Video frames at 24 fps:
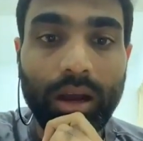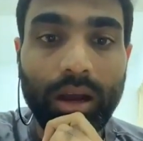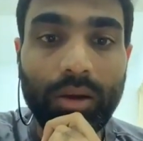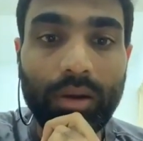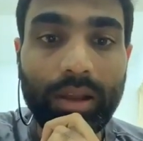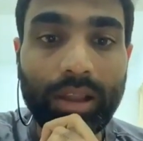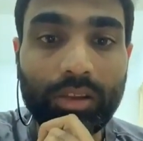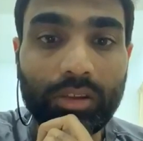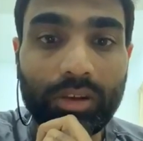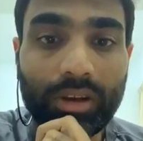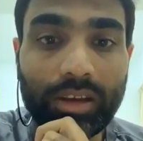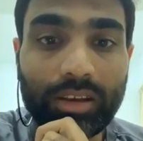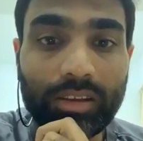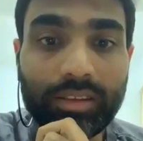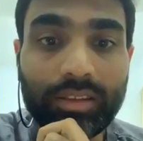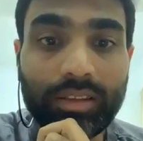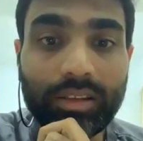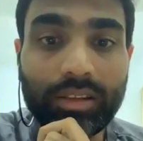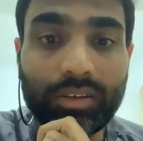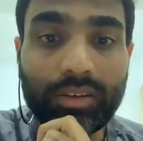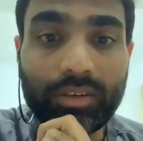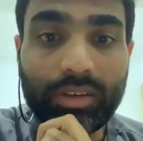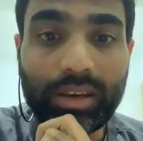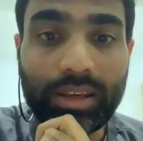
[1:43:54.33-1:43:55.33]
How accurate is
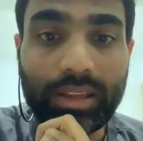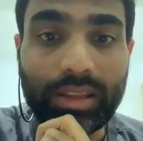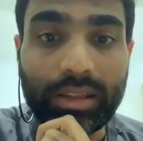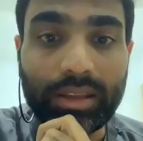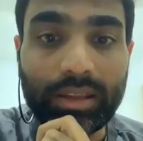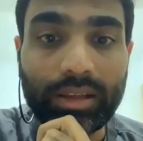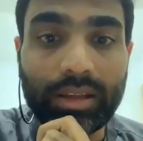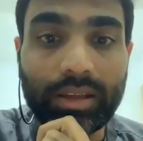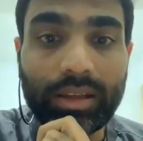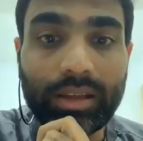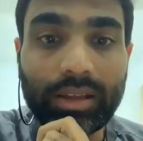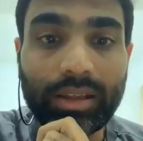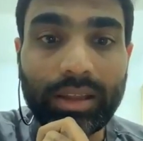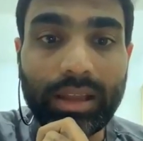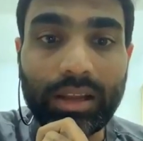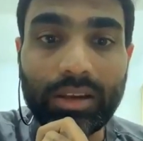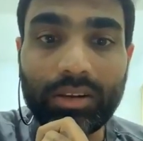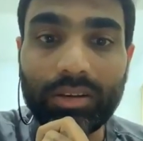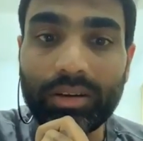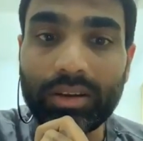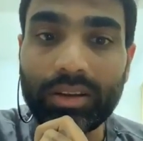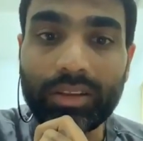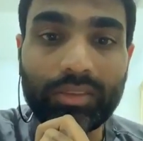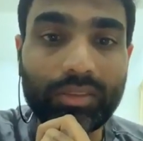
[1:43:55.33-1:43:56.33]
the reading
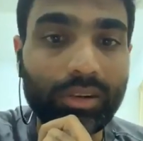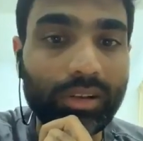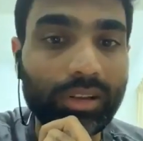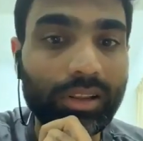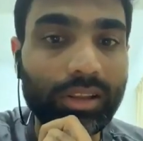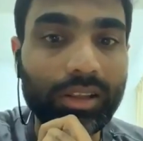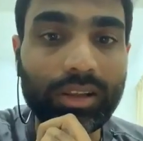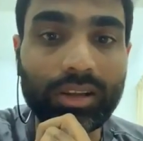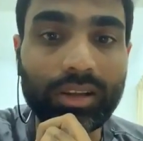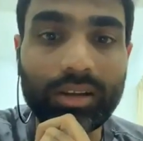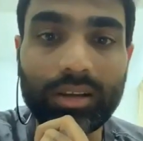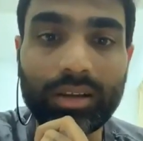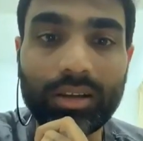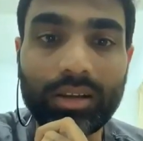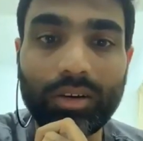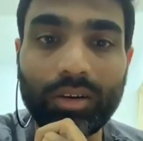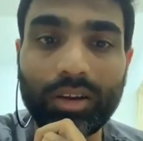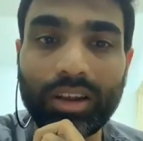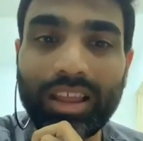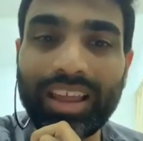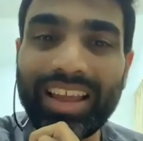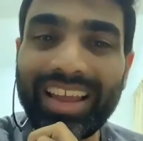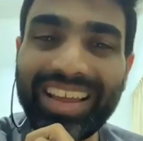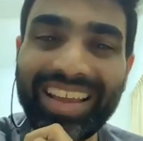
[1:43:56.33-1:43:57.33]
calories on
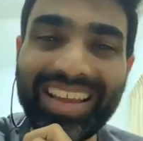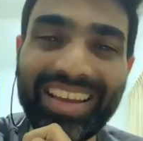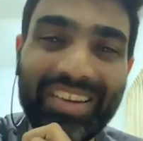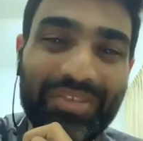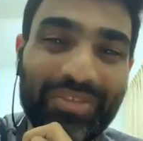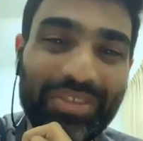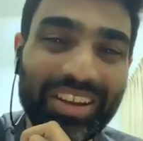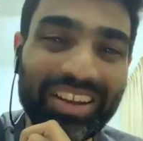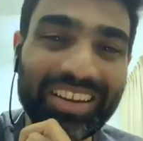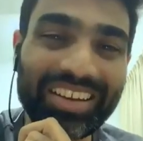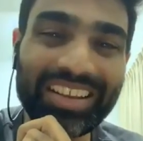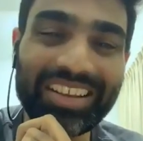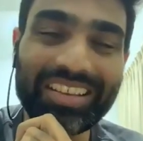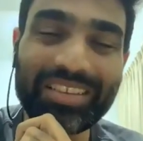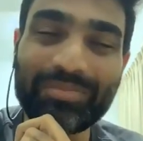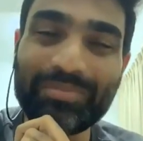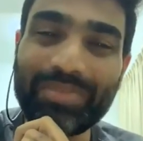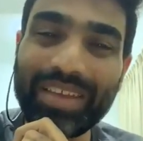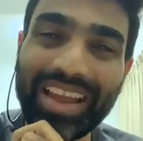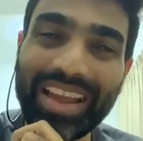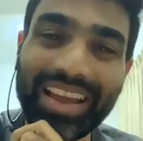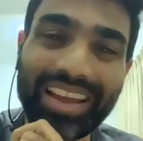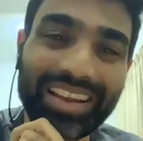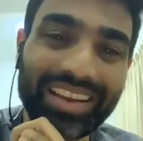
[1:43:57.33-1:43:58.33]
fitness
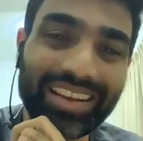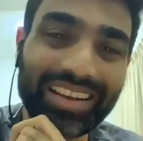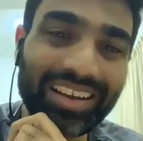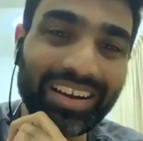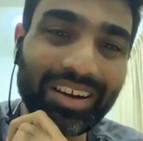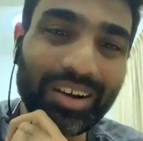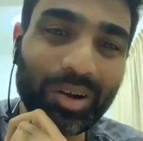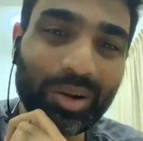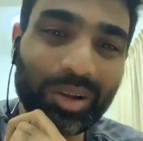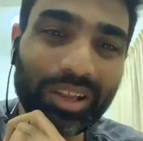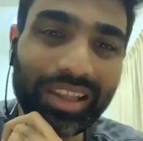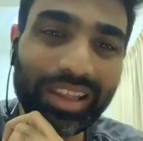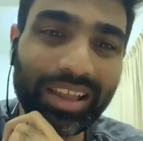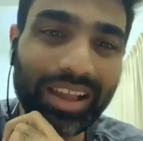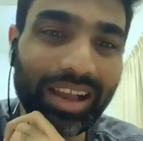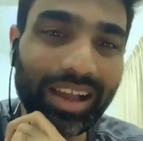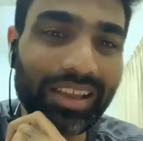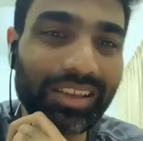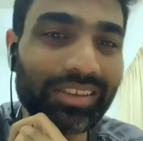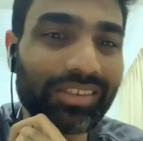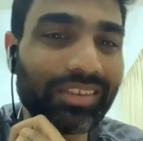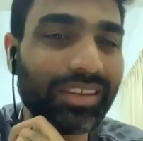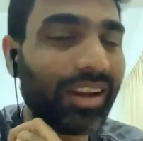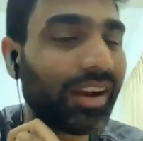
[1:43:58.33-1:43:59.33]
band? Okay,
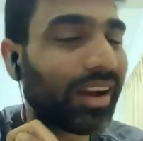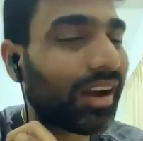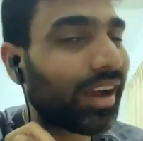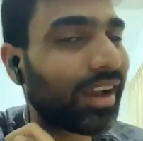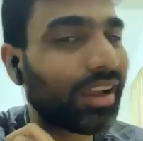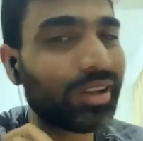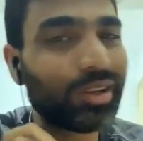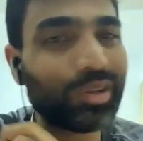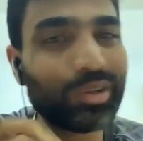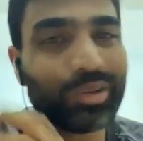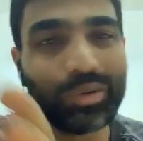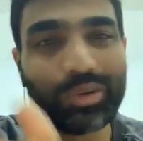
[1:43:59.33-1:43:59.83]
Aisha, I